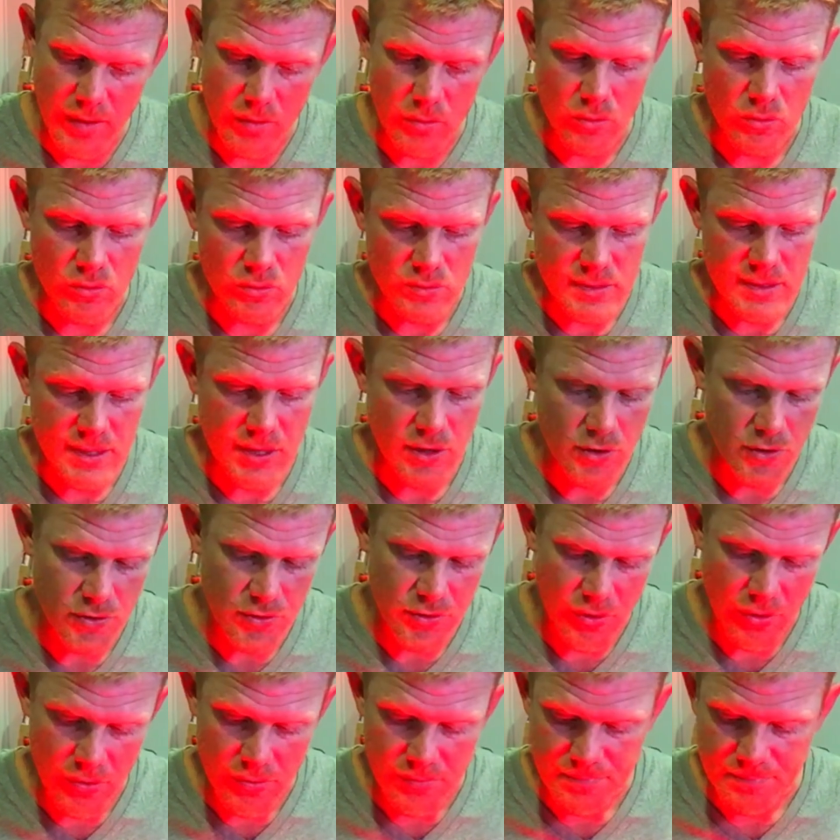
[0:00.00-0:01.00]
they're all
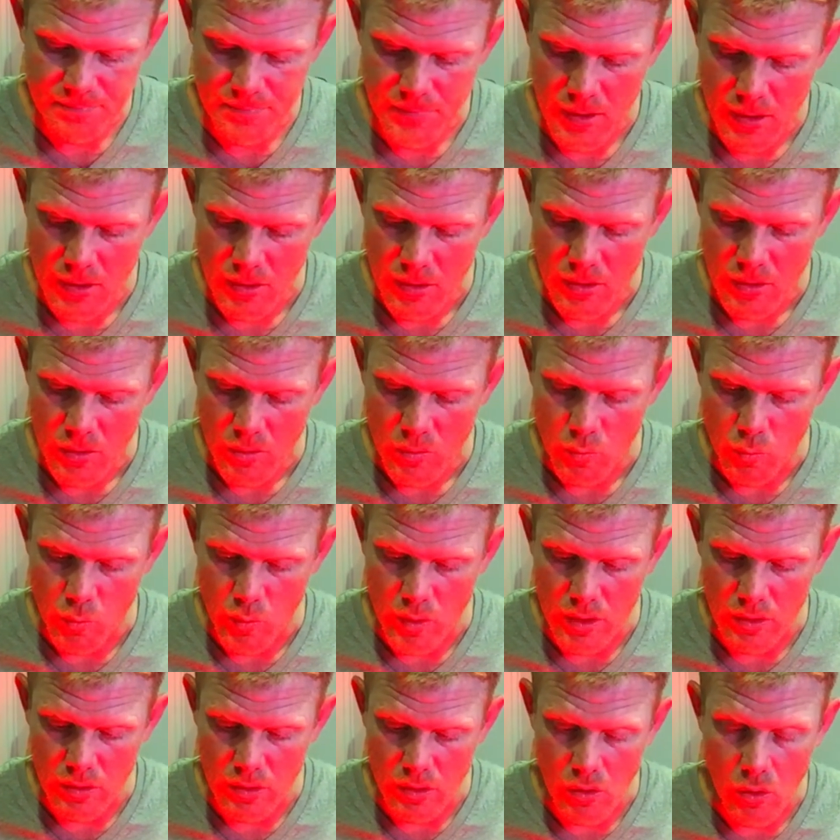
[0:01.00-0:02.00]
turned on,
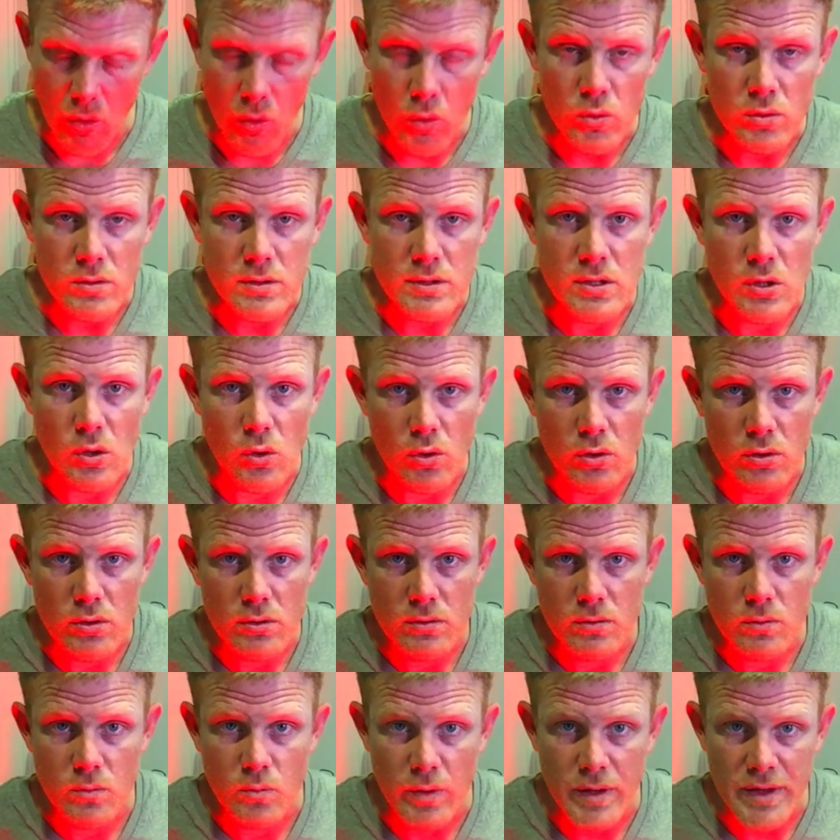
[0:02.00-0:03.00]
will all talk
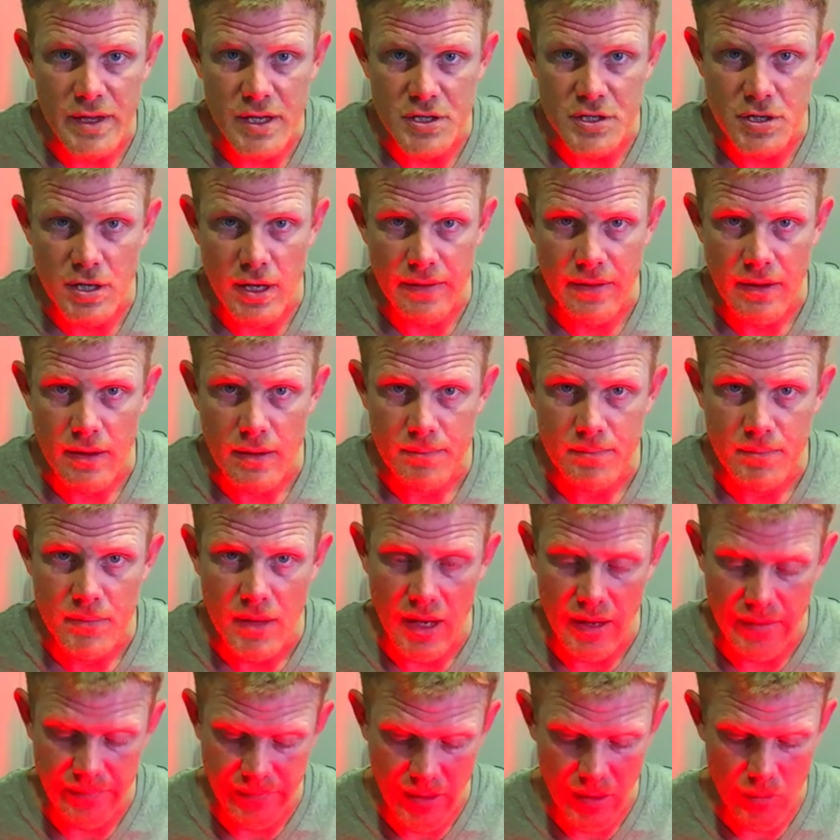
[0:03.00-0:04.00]
with each other
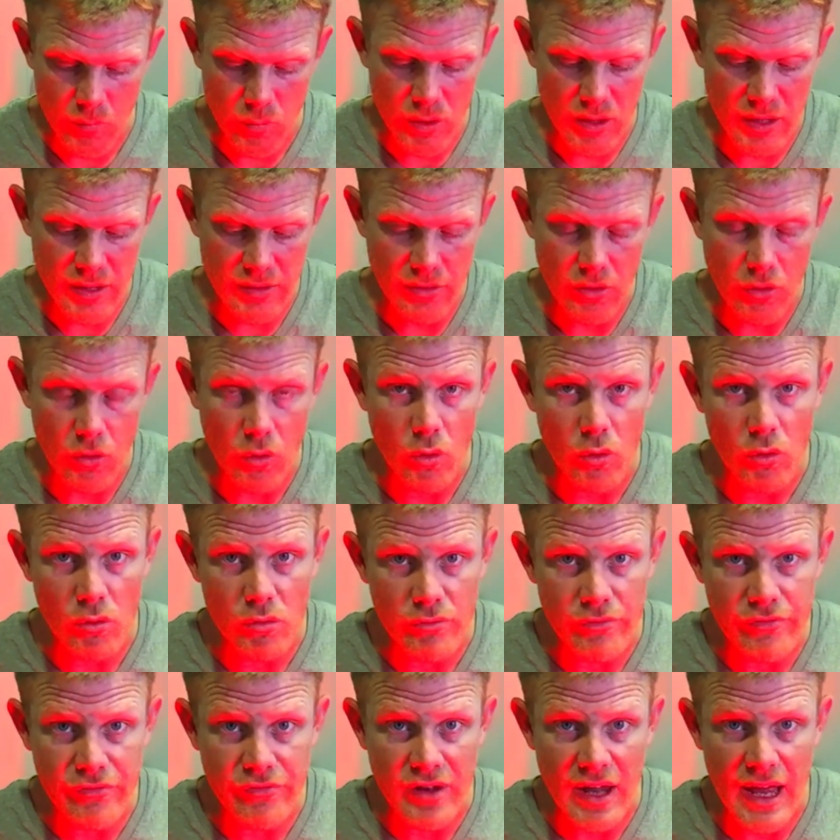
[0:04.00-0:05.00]
and they will either
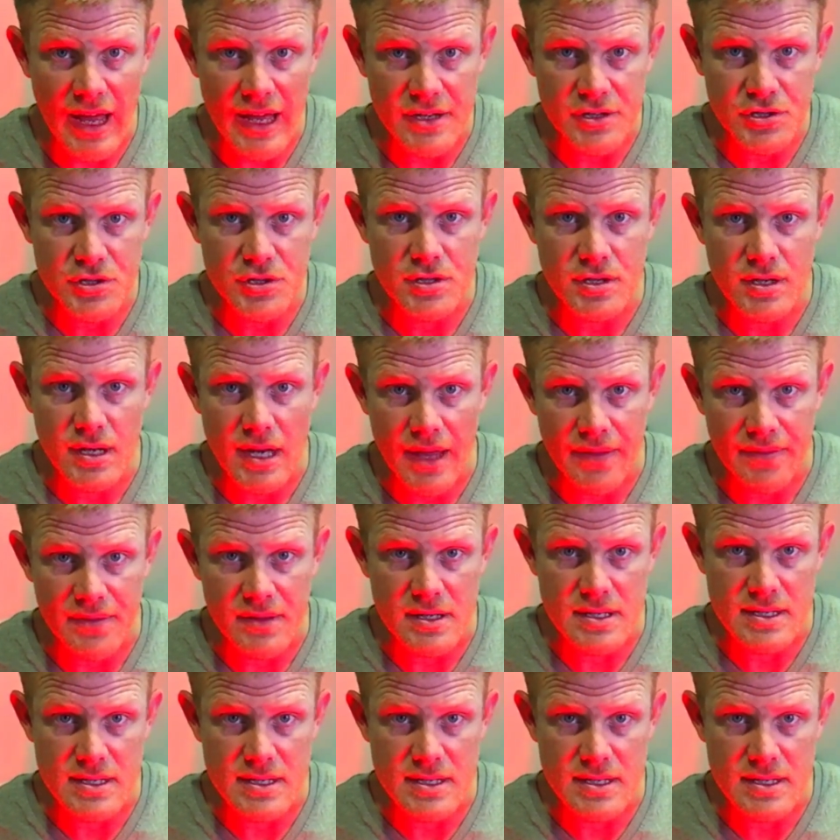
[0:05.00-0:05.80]
all flash at